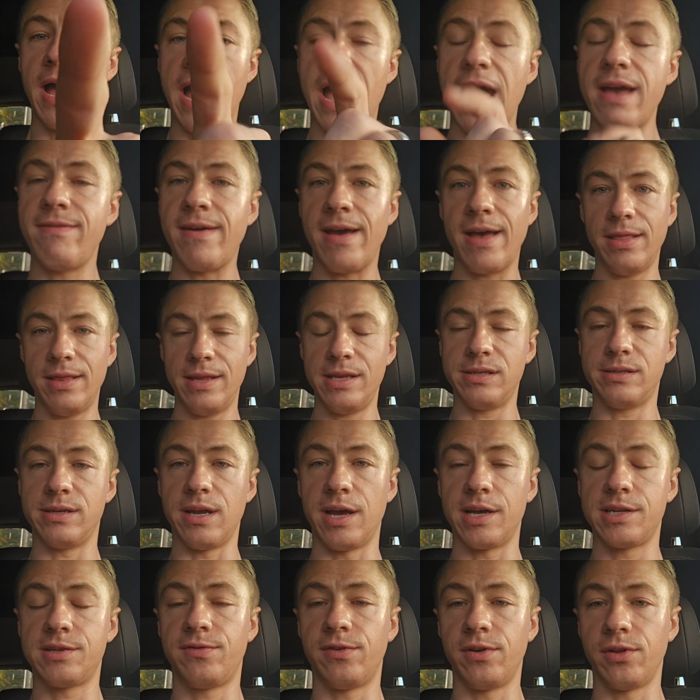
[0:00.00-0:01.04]
I've had these
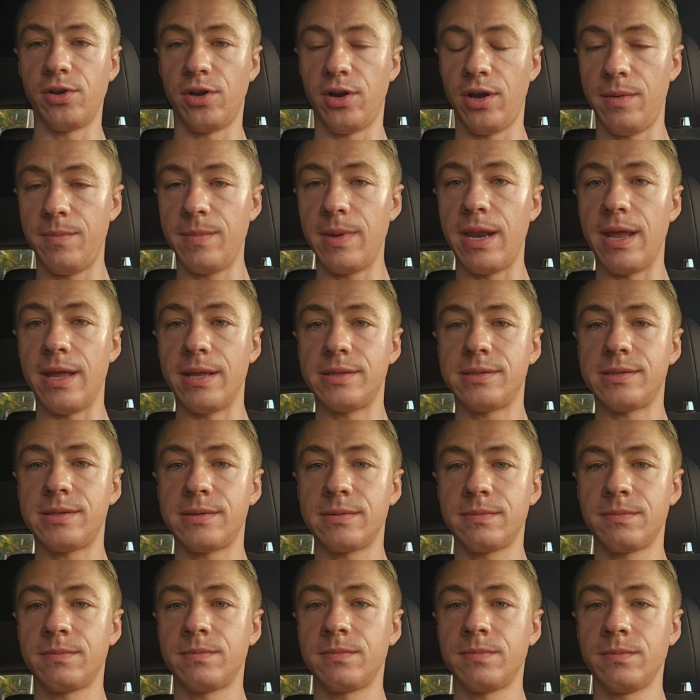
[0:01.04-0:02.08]
docs for 30
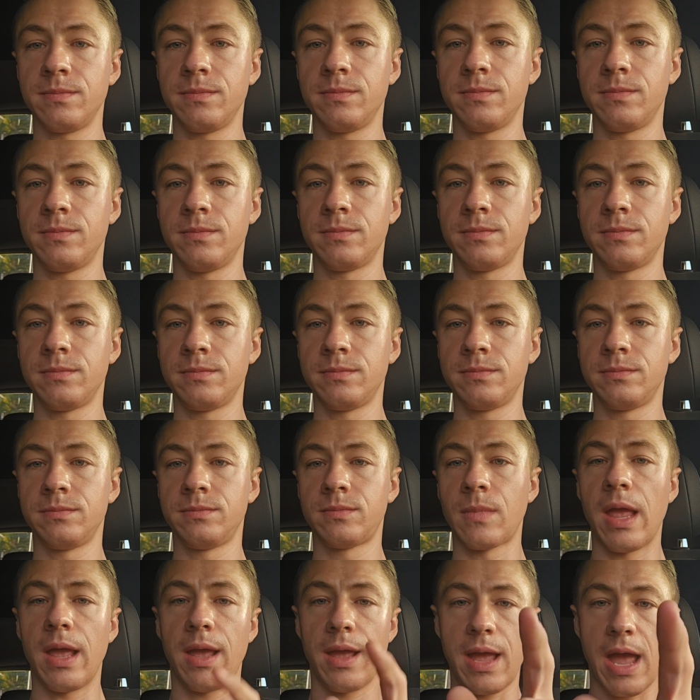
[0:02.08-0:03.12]
minutes.
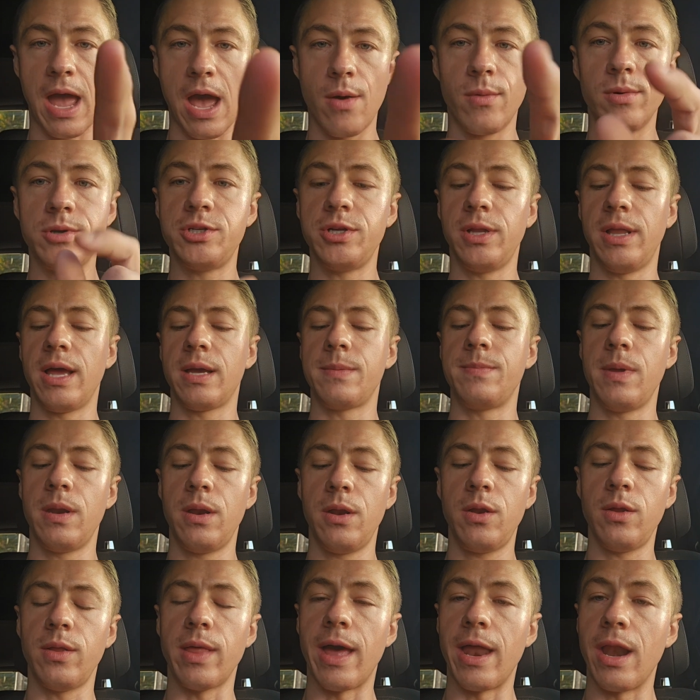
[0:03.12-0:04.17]
How would you like me
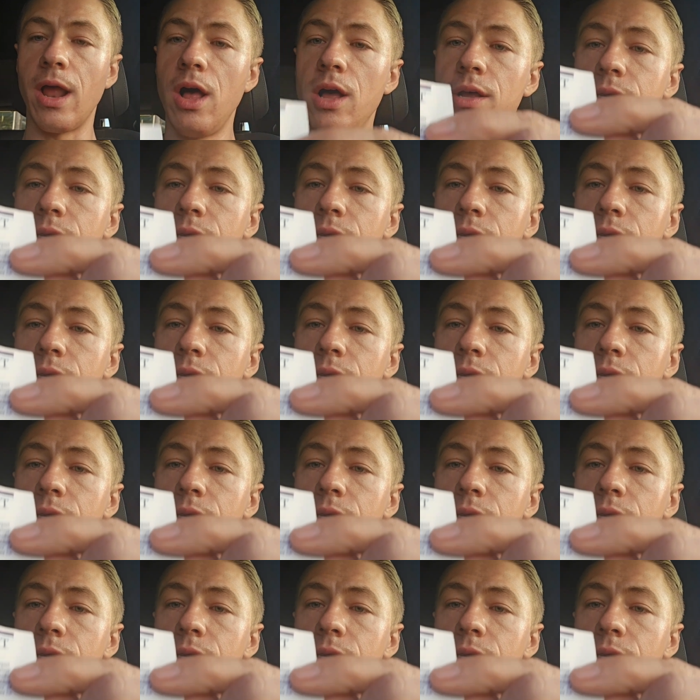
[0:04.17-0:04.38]
to do that?